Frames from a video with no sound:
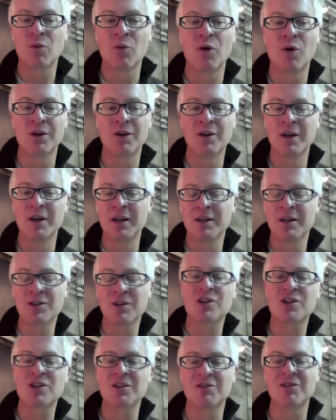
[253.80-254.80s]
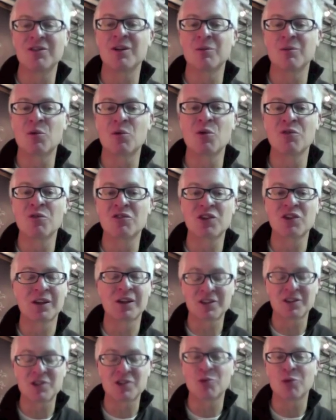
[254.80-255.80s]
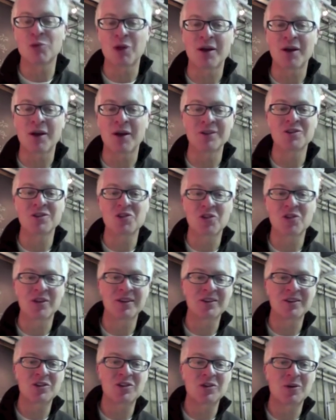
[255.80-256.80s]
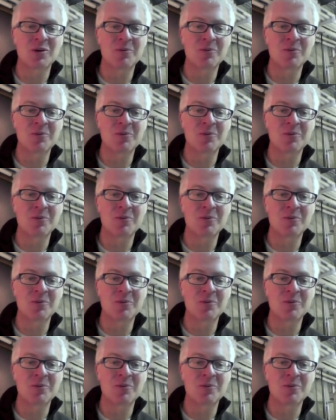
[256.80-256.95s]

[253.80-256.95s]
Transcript: one to see if it improves things and see what the audience thinks.